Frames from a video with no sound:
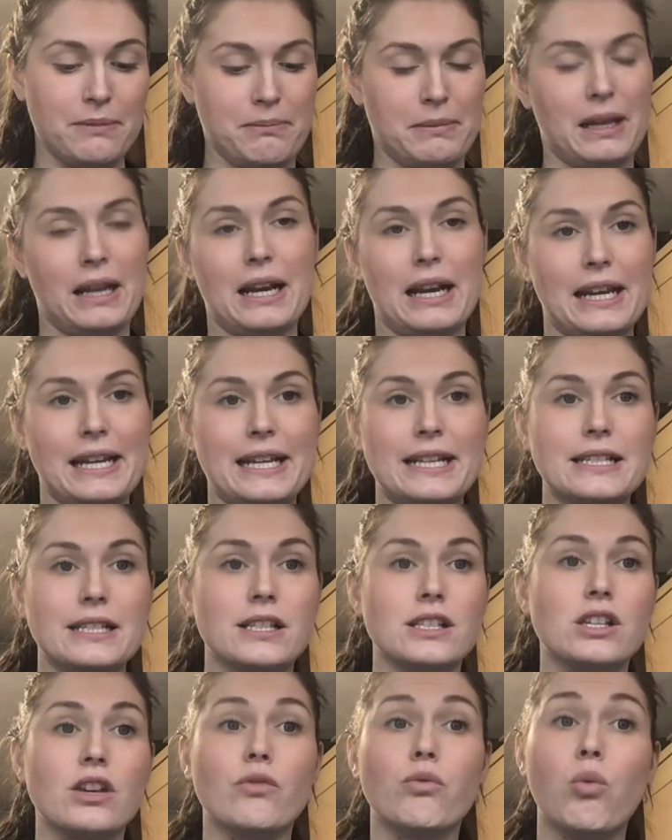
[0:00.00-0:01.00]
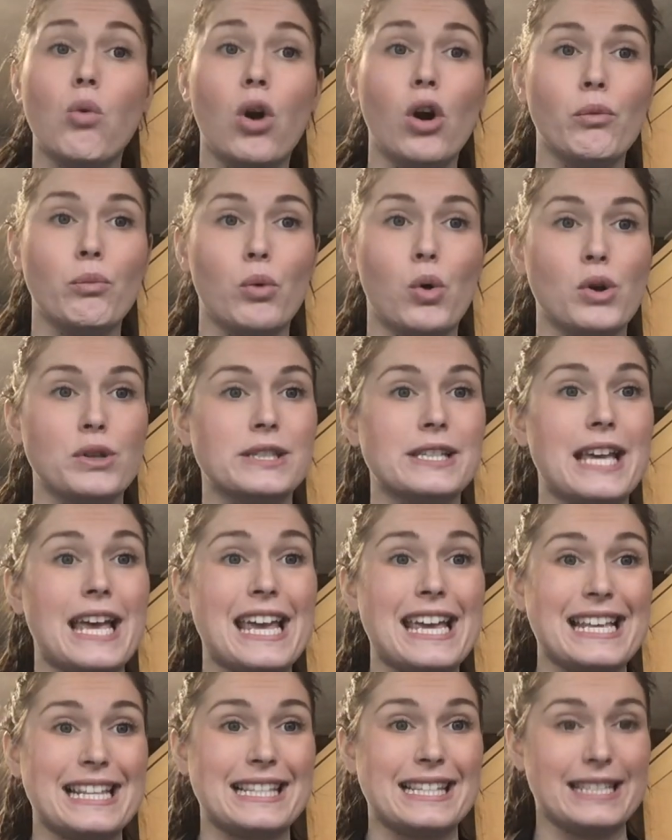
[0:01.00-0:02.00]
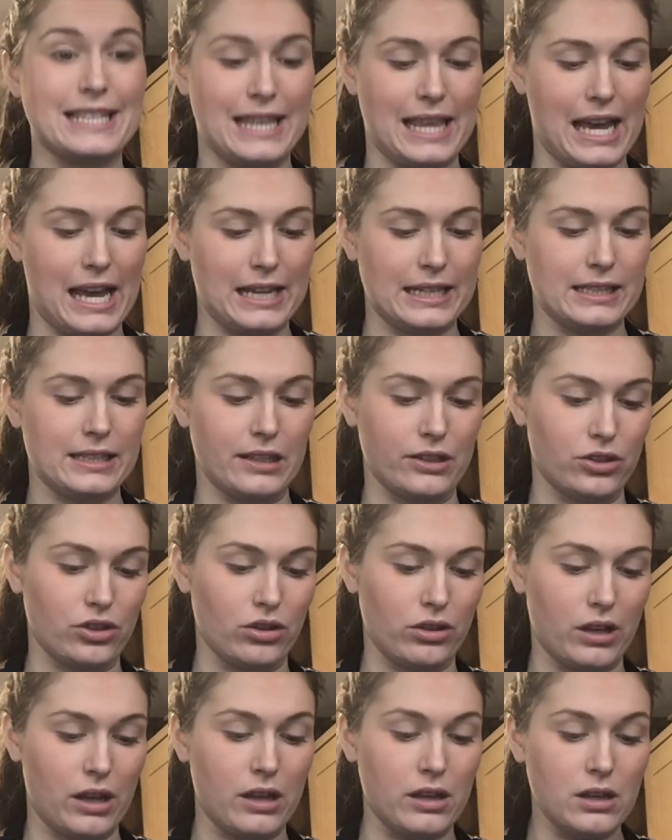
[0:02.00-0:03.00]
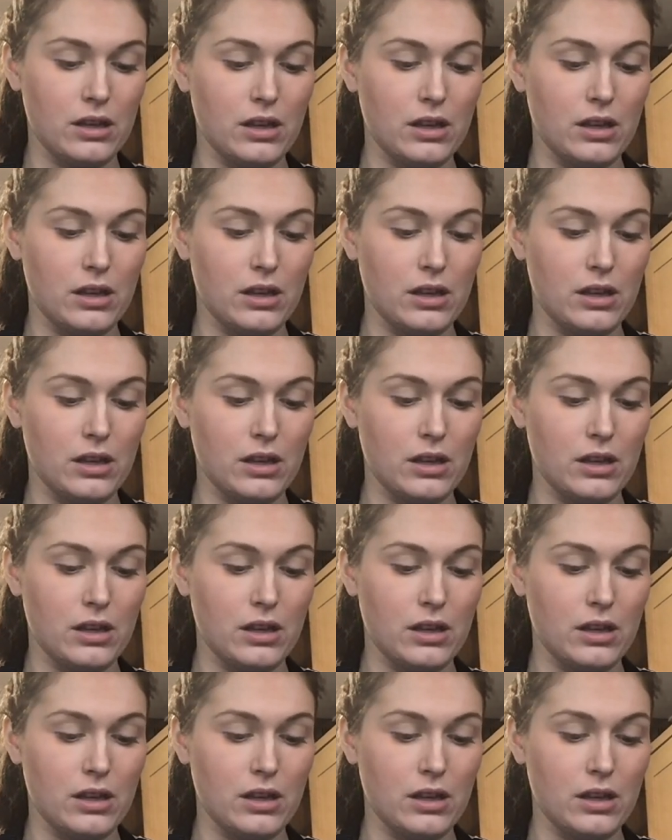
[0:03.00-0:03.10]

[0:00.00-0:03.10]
millilitres of warm water into the icing sugar.